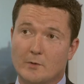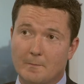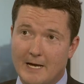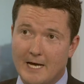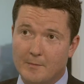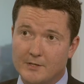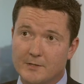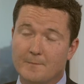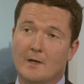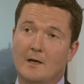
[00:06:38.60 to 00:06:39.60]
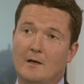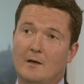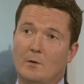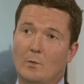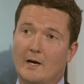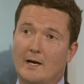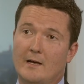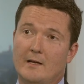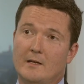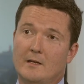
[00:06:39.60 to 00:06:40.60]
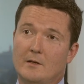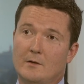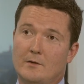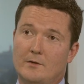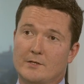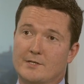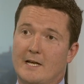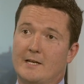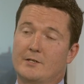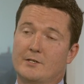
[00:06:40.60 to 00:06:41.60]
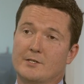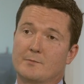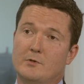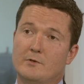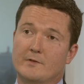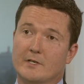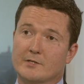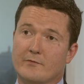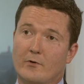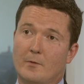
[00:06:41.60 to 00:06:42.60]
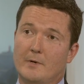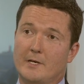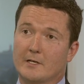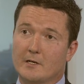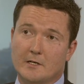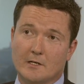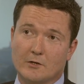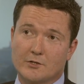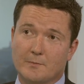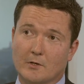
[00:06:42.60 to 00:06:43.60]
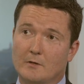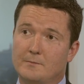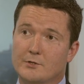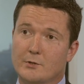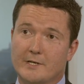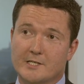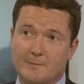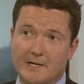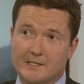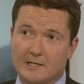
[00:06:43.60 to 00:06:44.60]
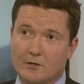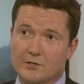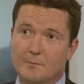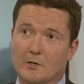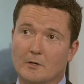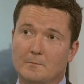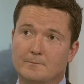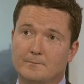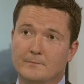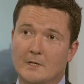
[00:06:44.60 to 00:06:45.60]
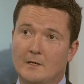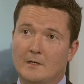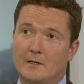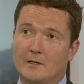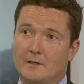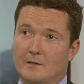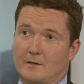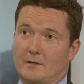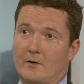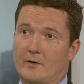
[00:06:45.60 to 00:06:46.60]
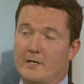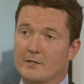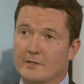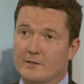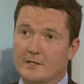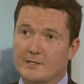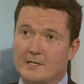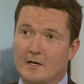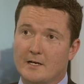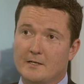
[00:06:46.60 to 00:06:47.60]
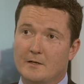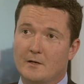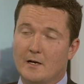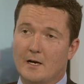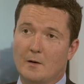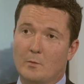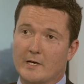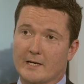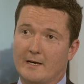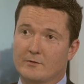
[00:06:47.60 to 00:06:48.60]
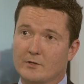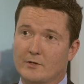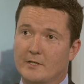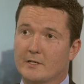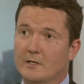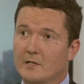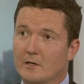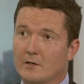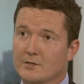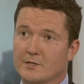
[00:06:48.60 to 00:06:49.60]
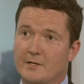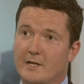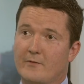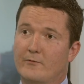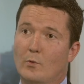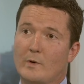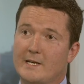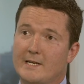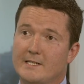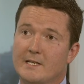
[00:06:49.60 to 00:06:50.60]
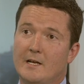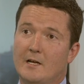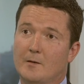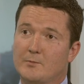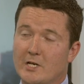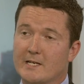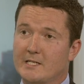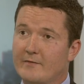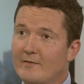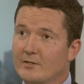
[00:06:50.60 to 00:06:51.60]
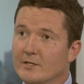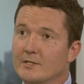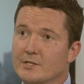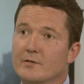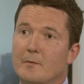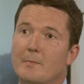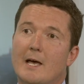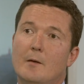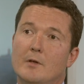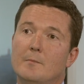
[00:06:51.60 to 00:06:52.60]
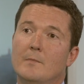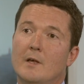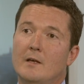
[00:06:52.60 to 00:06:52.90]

to impairment, where the standard has moved us from an incurred loss model to an expected loss model. Currently under 39, we account on an incurred loss, and therefore we need objective evidence of impairment